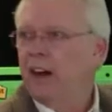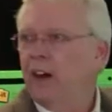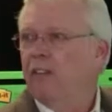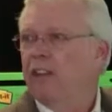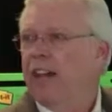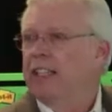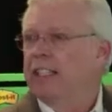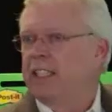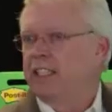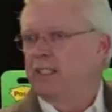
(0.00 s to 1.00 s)
of any
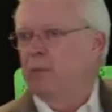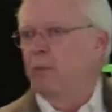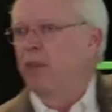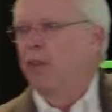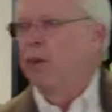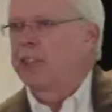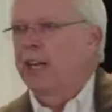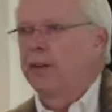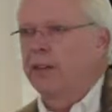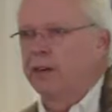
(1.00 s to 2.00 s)
system with those
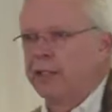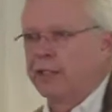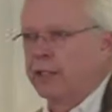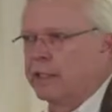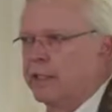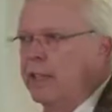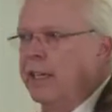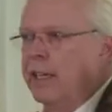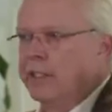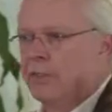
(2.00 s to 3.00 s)
characteristics
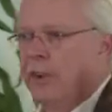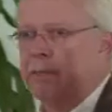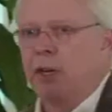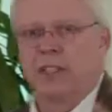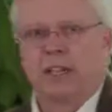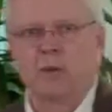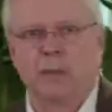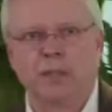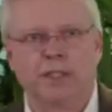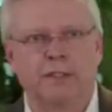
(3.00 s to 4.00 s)
is very much like
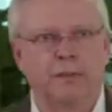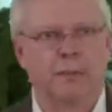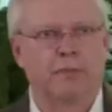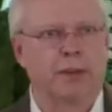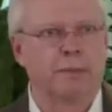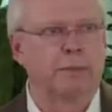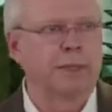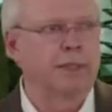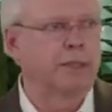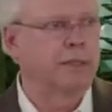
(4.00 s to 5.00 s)
what we see from a family
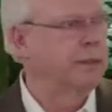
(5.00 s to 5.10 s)
business.